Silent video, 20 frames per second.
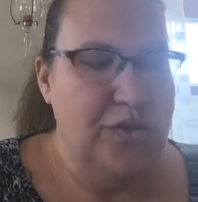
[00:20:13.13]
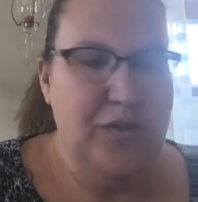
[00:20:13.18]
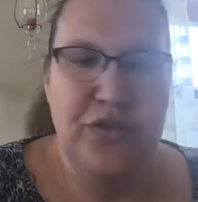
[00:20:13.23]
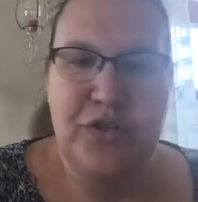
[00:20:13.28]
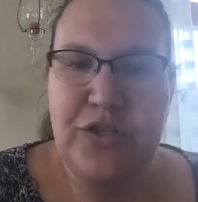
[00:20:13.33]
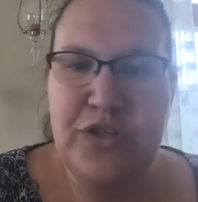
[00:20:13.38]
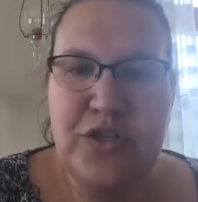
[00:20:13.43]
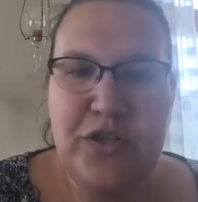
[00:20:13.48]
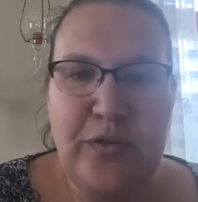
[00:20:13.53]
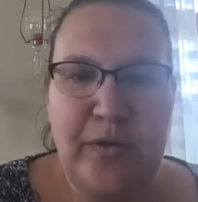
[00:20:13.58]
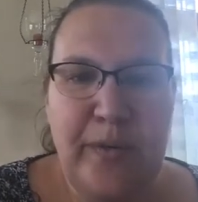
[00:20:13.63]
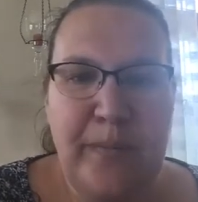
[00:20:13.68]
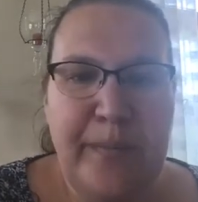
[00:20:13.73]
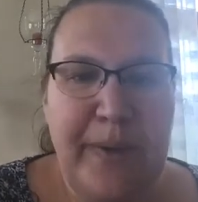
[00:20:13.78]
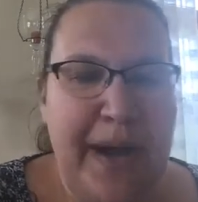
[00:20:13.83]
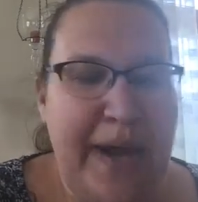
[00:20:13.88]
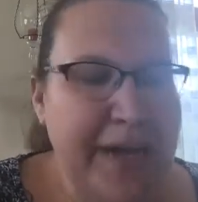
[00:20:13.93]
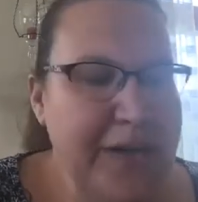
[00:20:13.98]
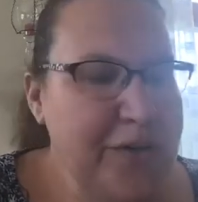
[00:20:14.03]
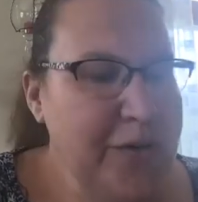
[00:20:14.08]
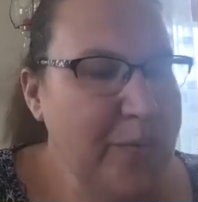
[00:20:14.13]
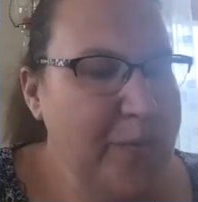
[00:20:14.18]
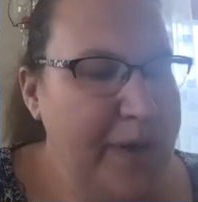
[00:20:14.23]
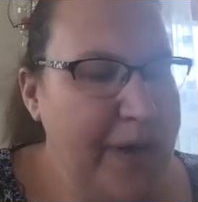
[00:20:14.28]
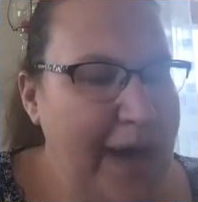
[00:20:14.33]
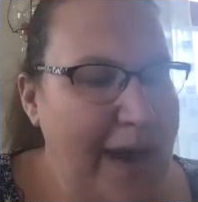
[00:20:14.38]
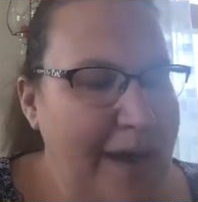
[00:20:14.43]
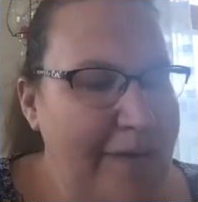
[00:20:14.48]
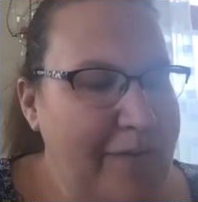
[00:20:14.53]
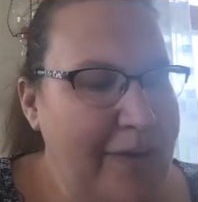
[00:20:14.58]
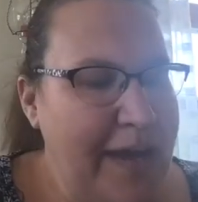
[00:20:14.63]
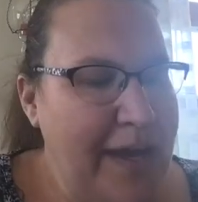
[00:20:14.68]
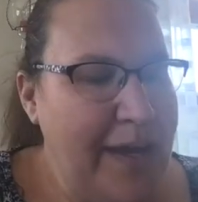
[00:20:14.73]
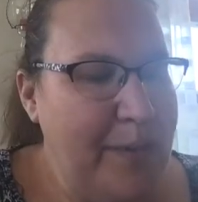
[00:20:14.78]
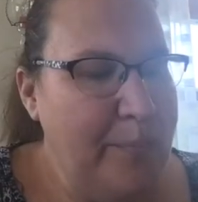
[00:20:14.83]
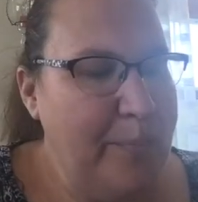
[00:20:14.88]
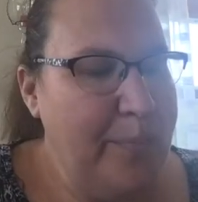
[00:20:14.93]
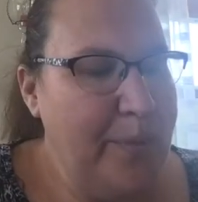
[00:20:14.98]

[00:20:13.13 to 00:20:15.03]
Just a reminder, we have a